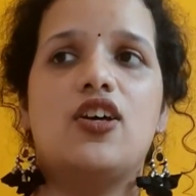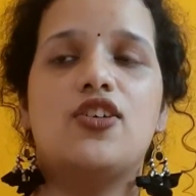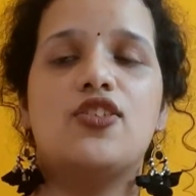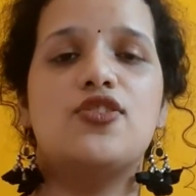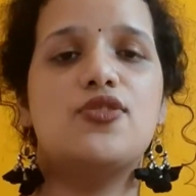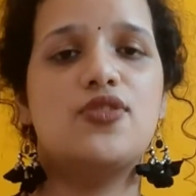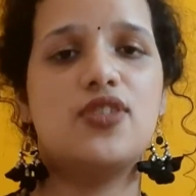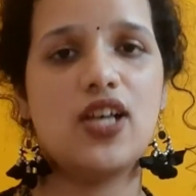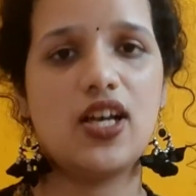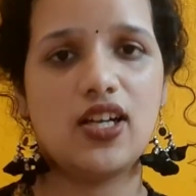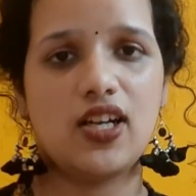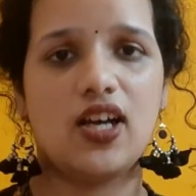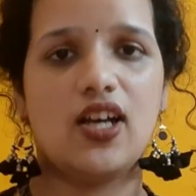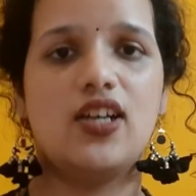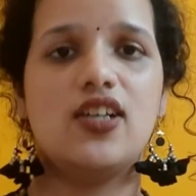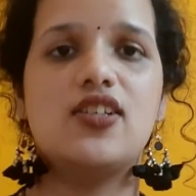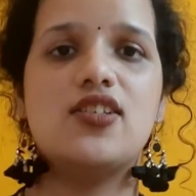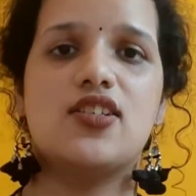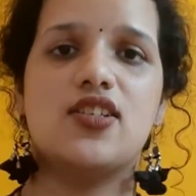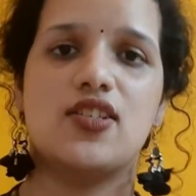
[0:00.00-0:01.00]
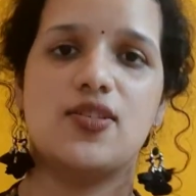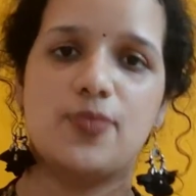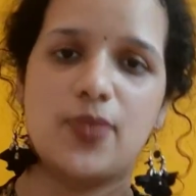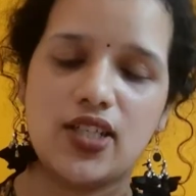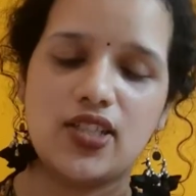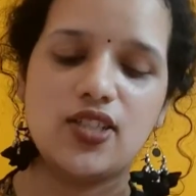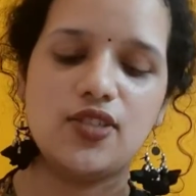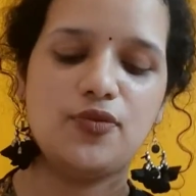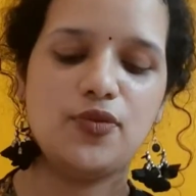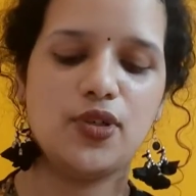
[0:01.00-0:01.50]
Susanna is
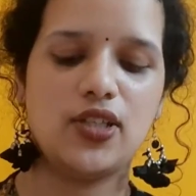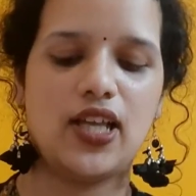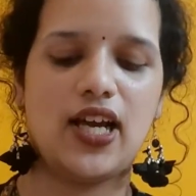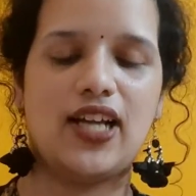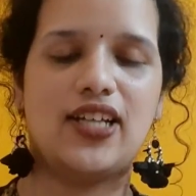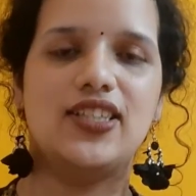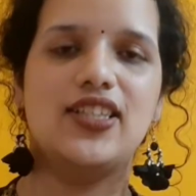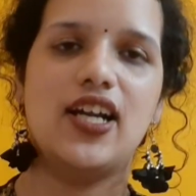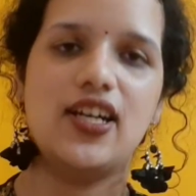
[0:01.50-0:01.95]
suspected for that.